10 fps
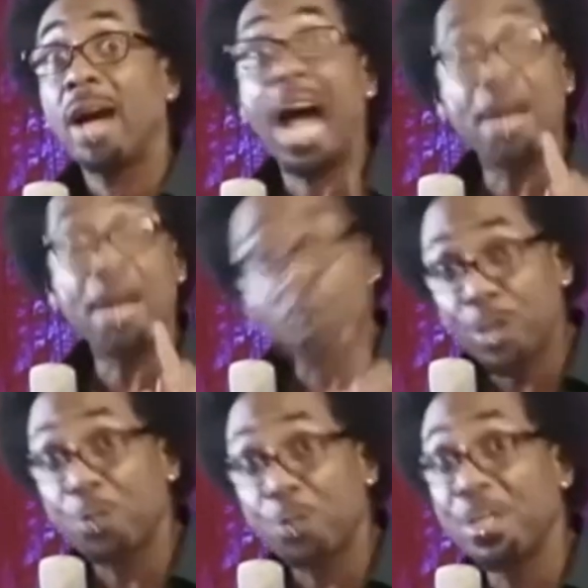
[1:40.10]
I'm
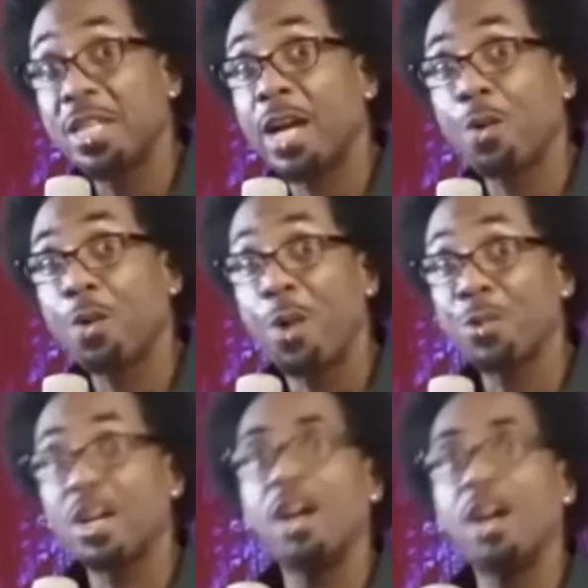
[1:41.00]
going to read that
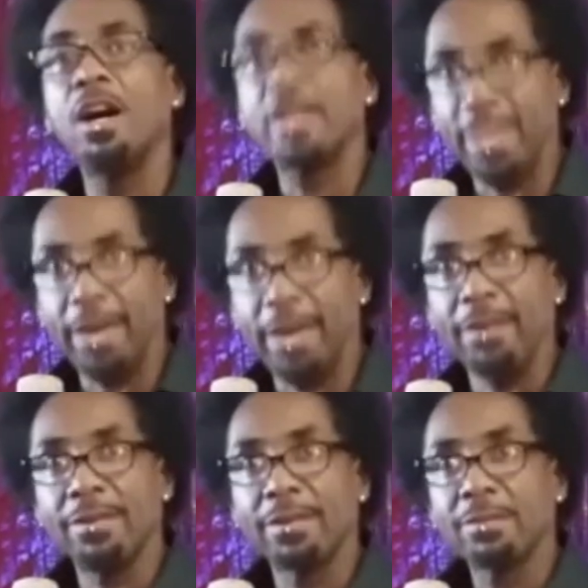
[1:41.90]
quote again.
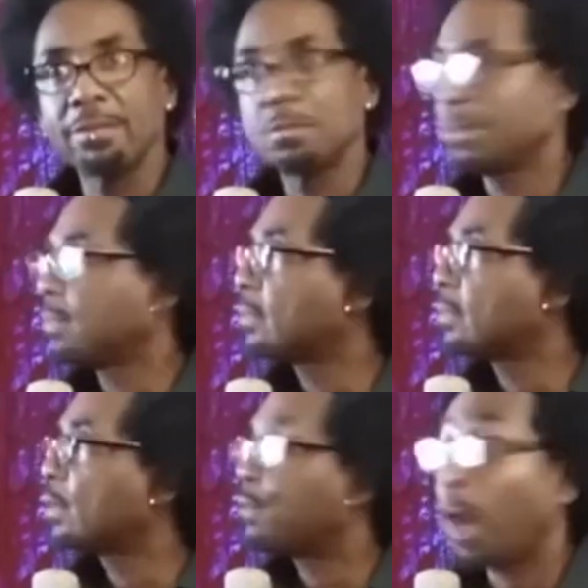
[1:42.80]

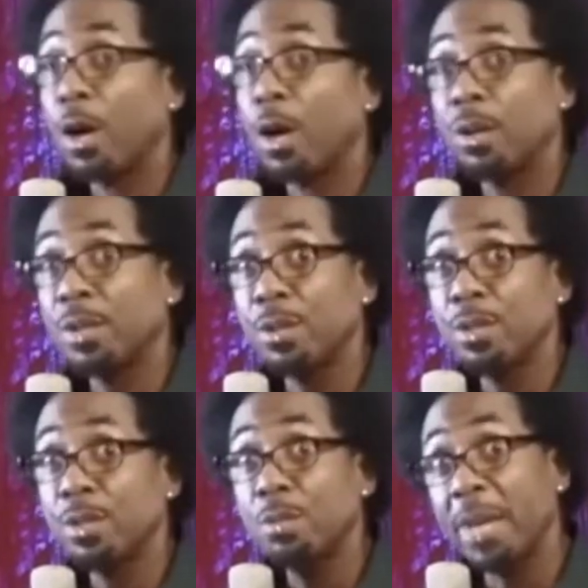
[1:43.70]
For all
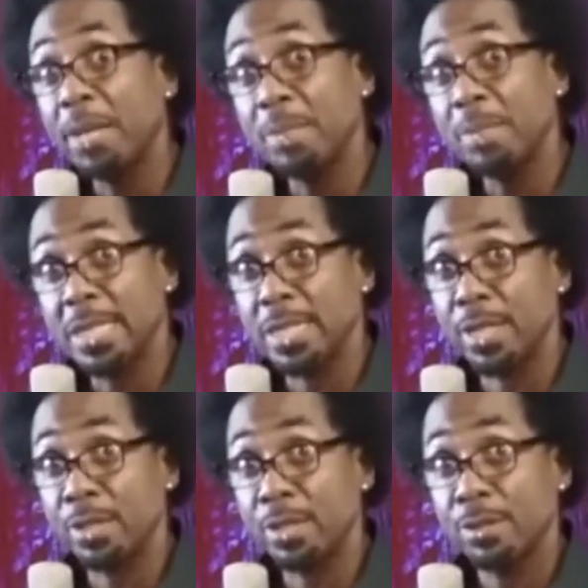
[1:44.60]
those who might have missed
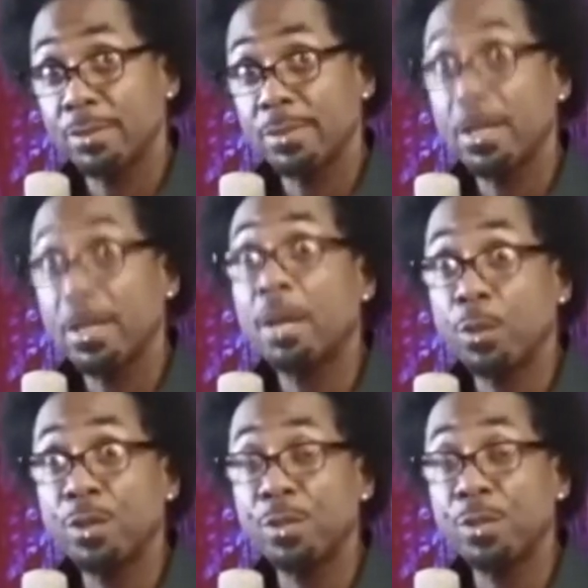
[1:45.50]
it, I'm
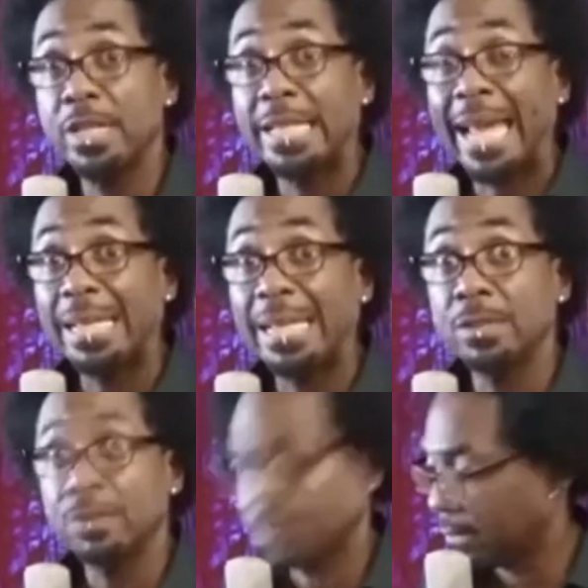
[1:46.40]
going to read it again.
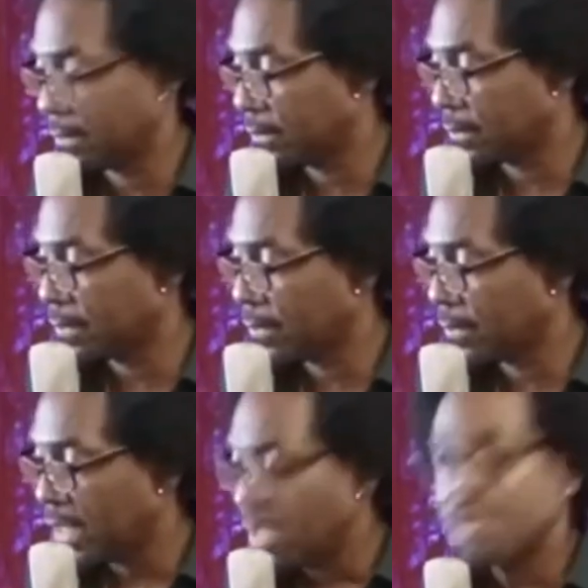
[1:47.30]

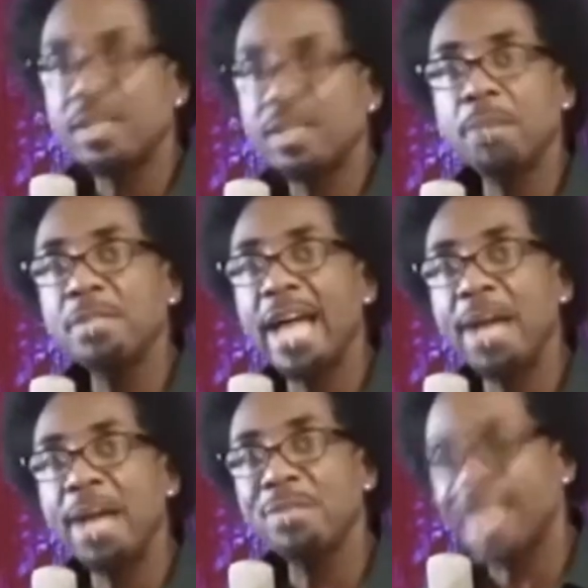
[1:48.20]

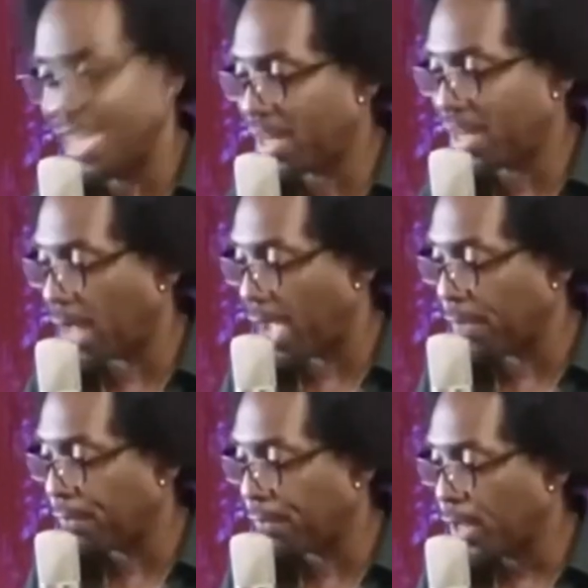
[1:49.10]
Sometimes in
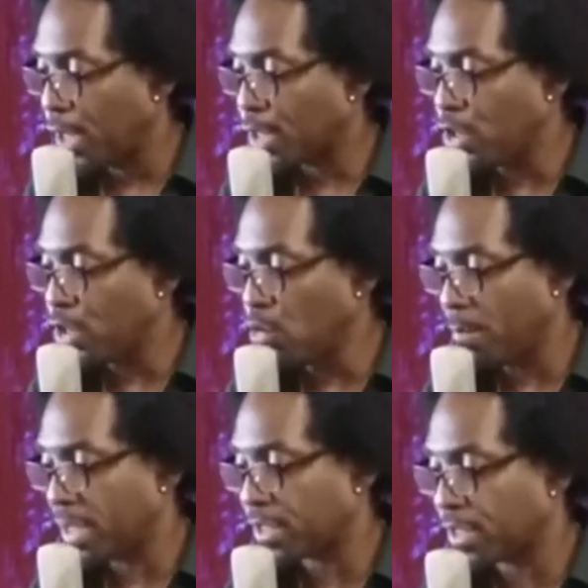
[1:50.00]
life, you
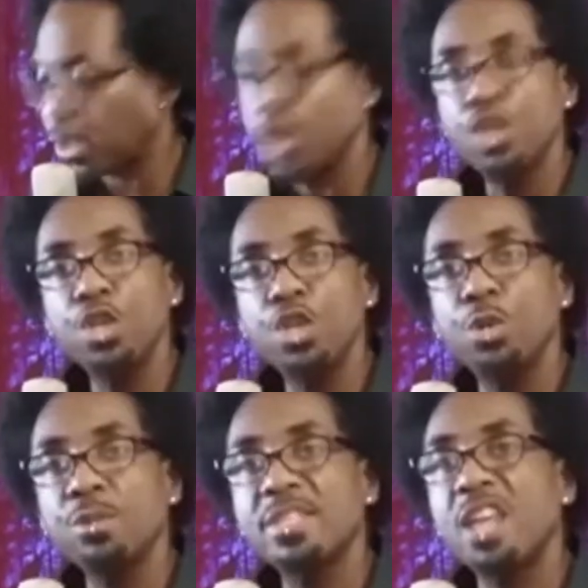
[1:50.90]
must
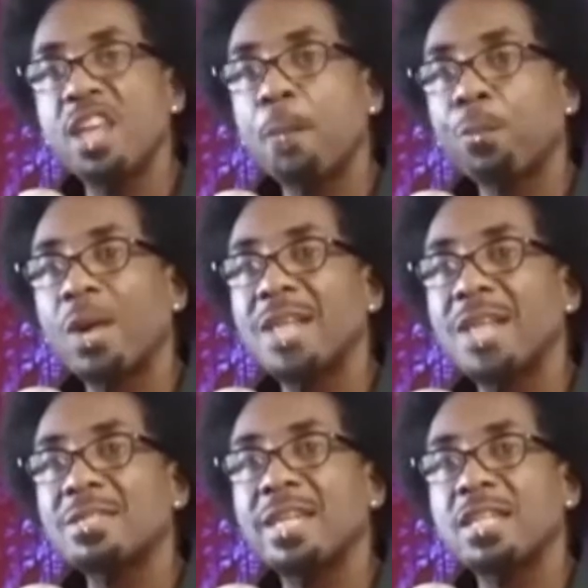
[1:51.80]
use the
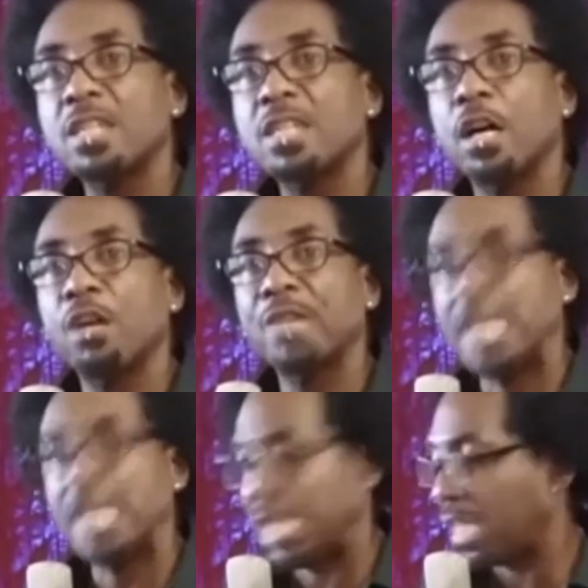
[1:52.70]
process of
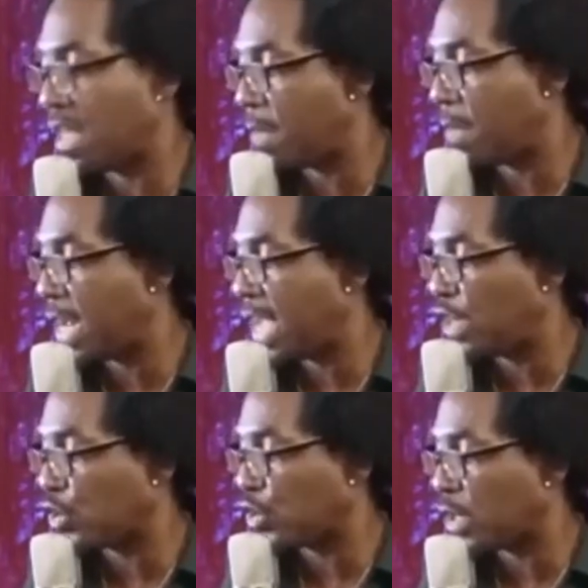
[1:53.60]

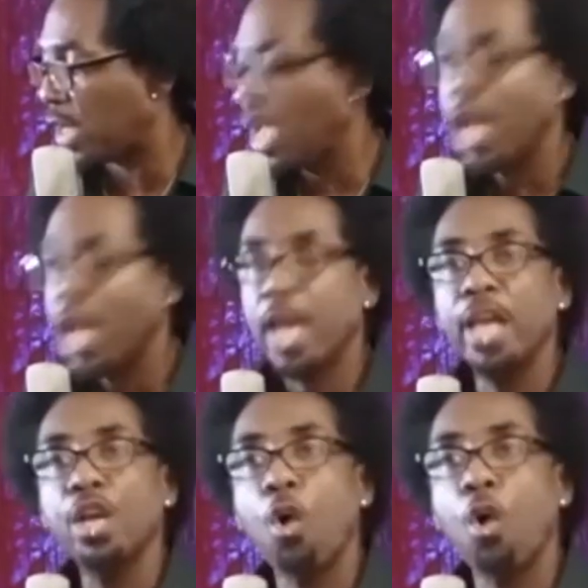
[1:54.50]
elimination
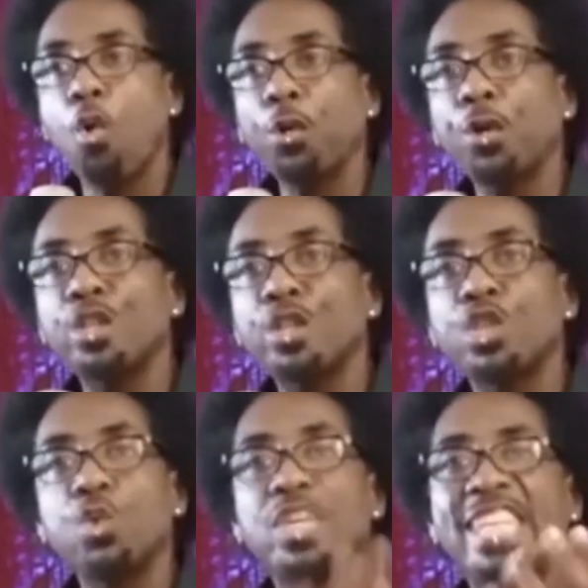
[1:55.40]
in order
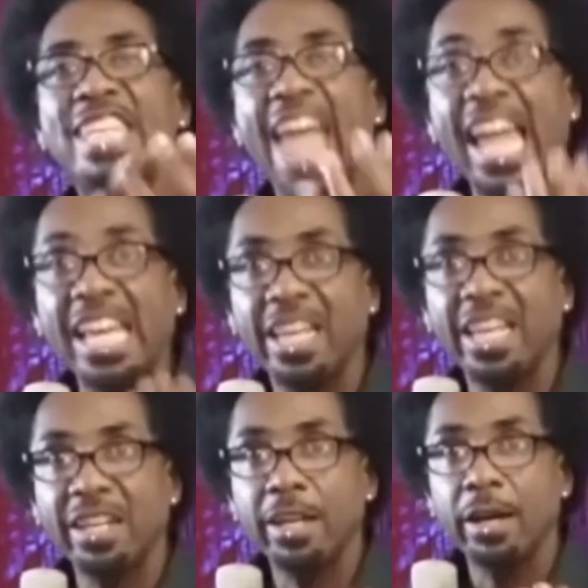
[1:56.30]
to
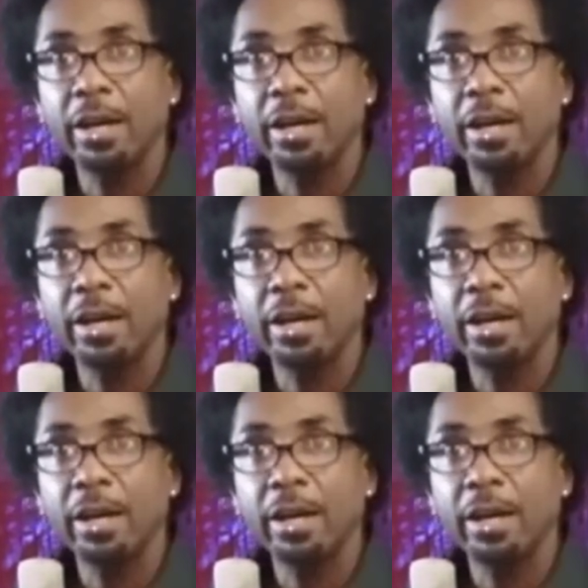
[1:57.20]
gain.